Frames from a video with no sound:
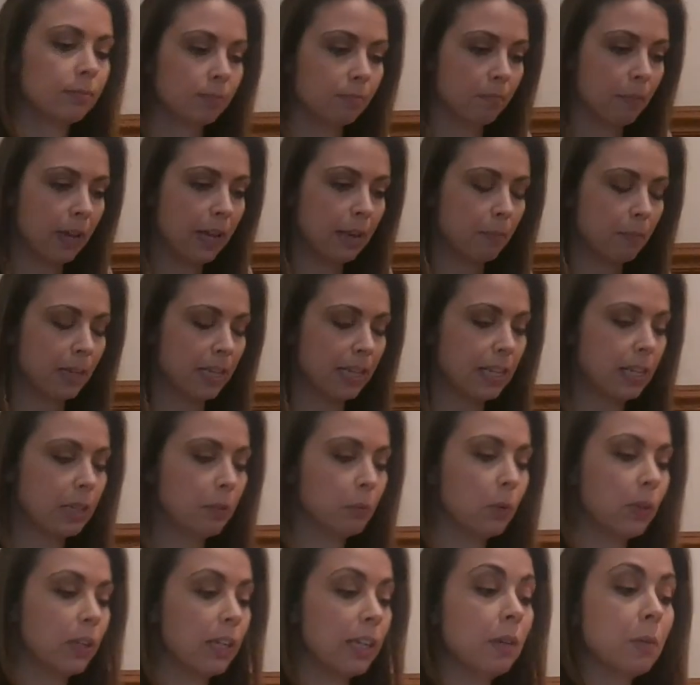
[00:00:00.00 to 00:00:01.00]
Maybe he
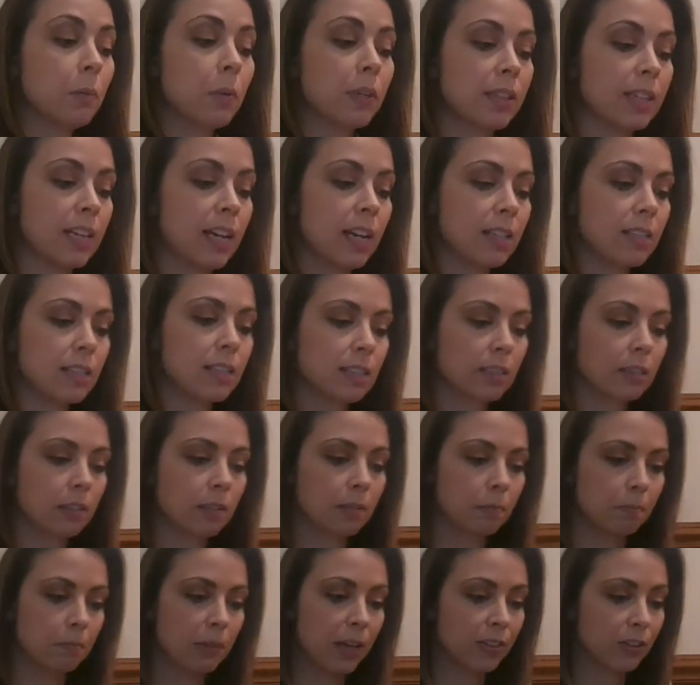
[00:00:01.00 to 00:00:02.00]
will eat with us.
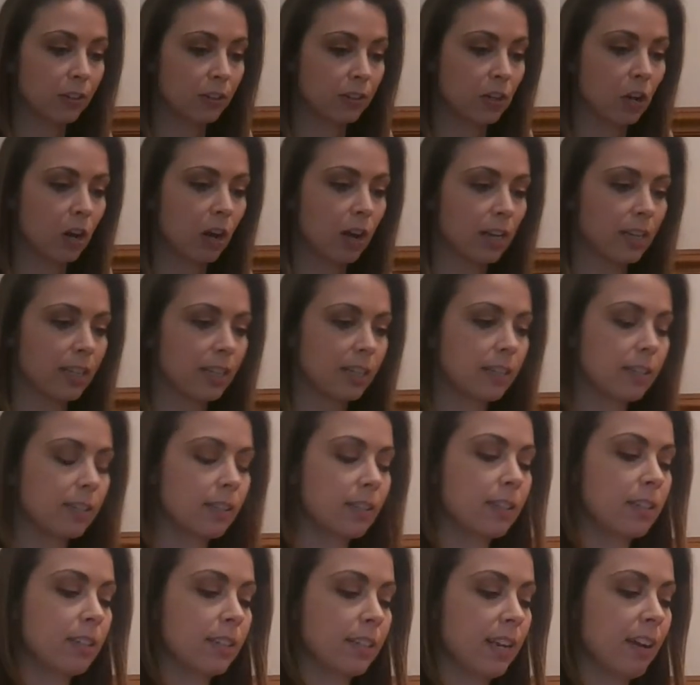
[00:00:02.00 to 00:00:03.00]
Mother nodded,
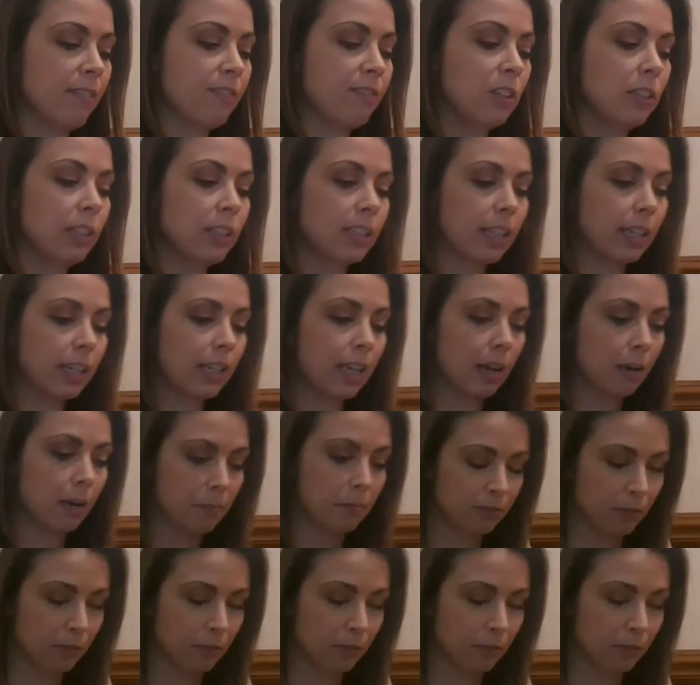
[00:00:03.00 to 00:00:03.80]
never looking up